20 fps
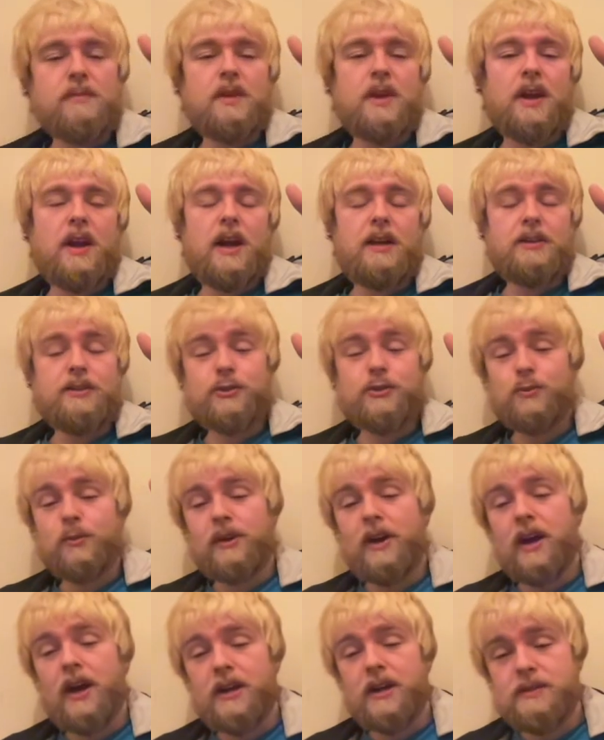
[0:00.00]
I just want
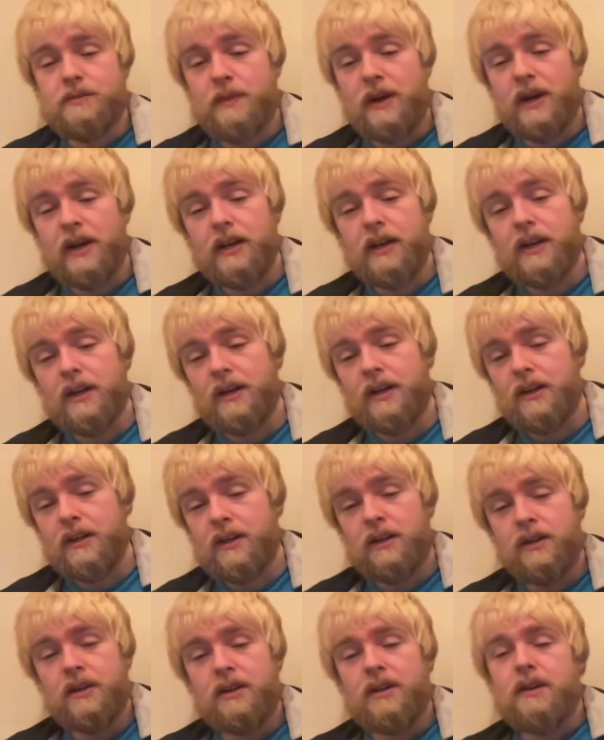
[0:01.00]
to add my uh,
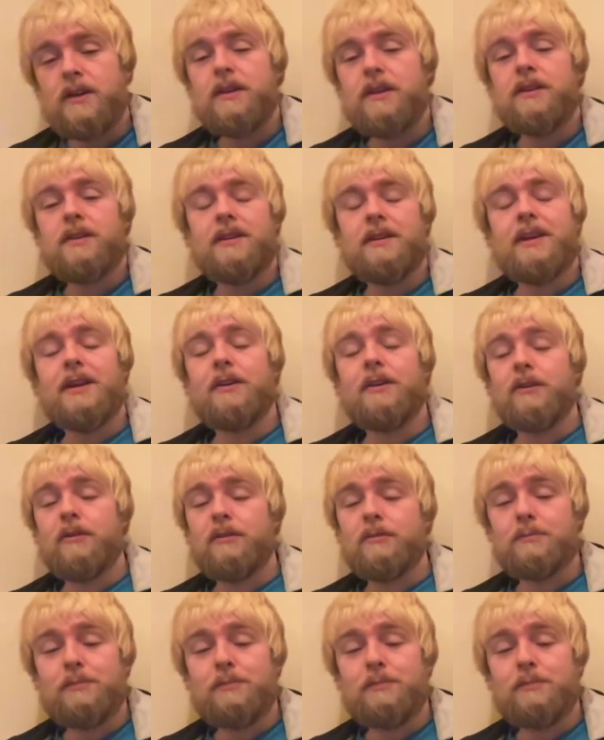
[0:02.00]
little